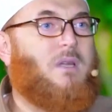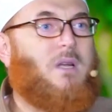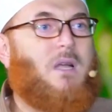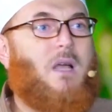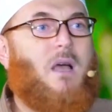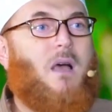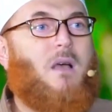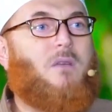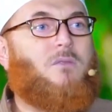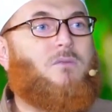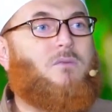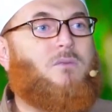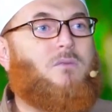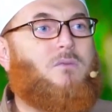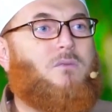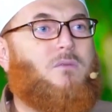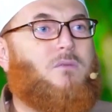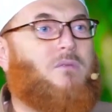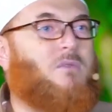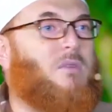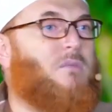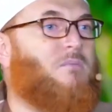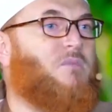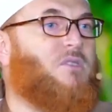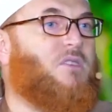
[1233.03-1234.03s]
regards
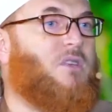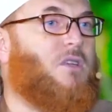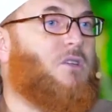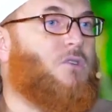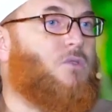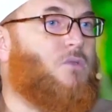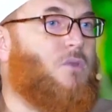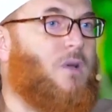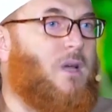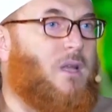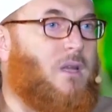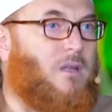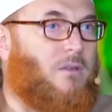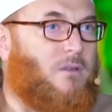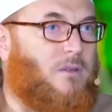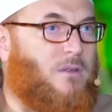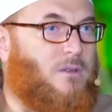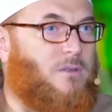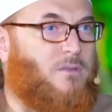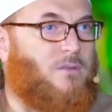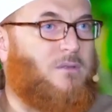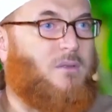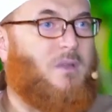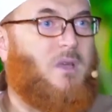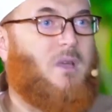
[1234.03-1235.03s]
to some
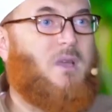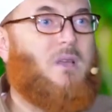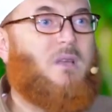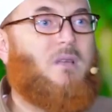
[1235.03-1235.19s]
sexualities,